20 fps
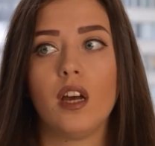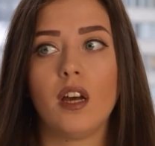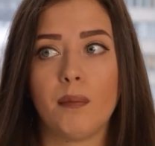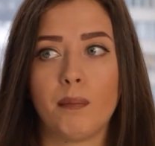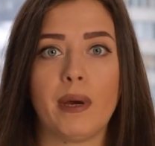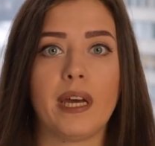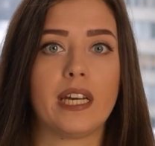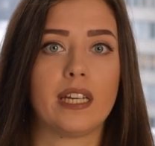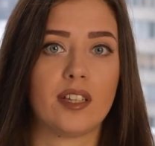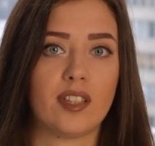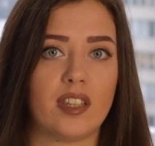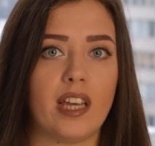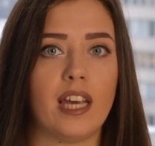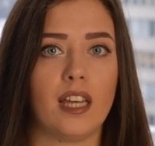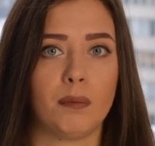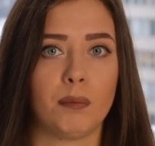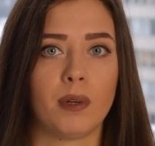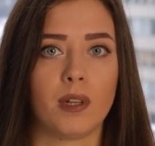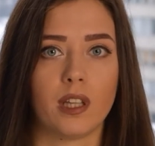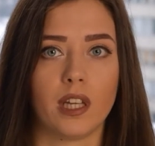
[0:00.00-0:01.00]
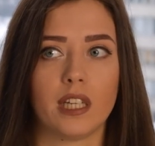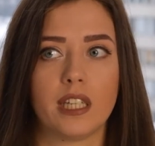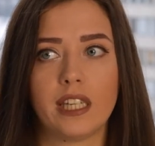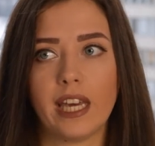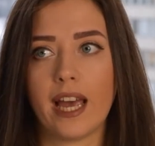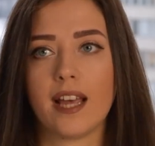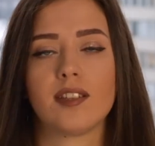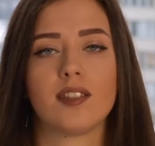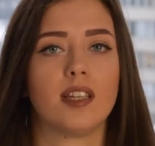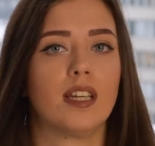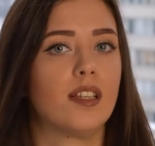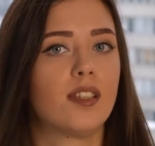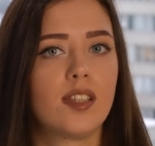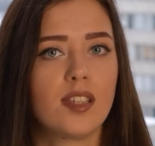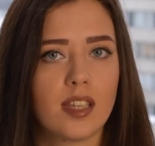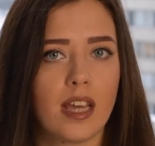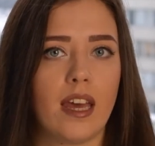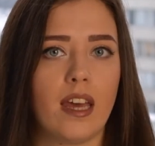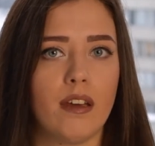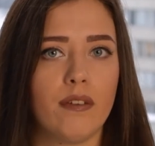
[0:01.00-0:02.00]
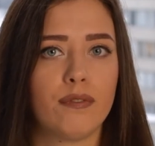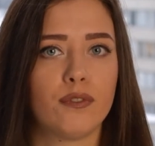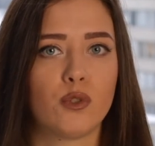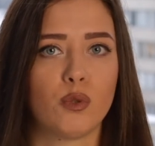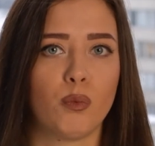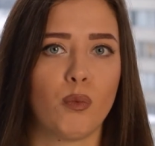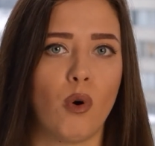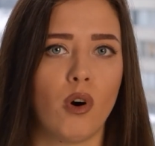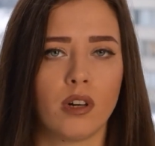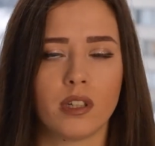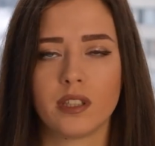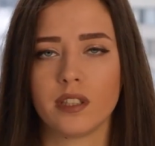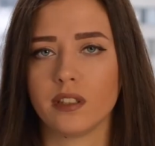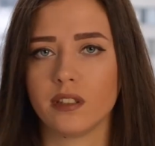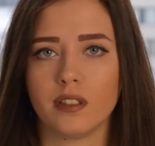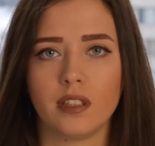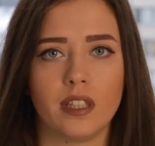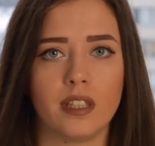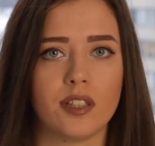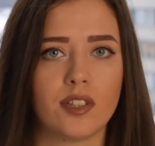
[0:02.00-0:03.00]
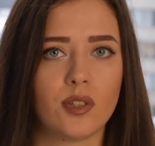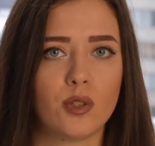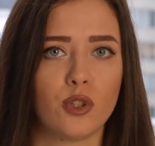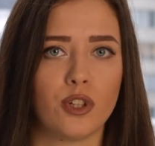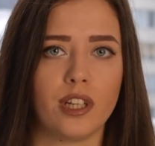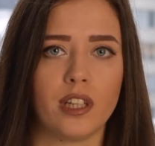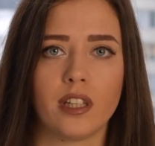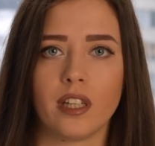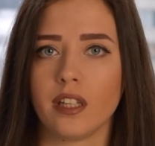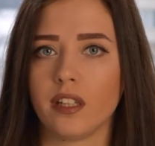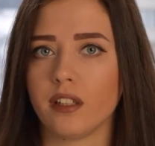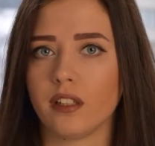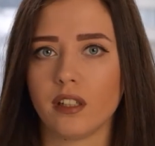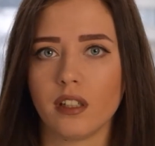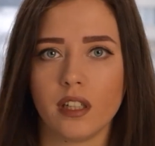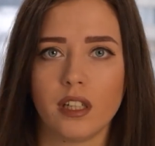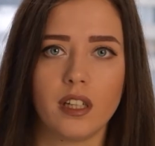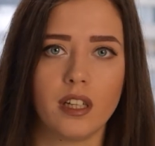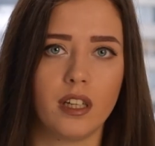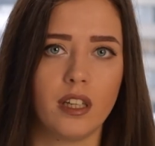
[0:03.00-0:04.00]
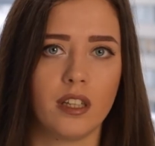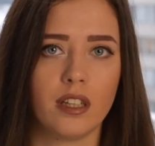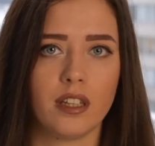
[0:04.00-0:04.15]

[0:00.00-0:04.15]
make a statement like yes, it's safe to walk in the street like in the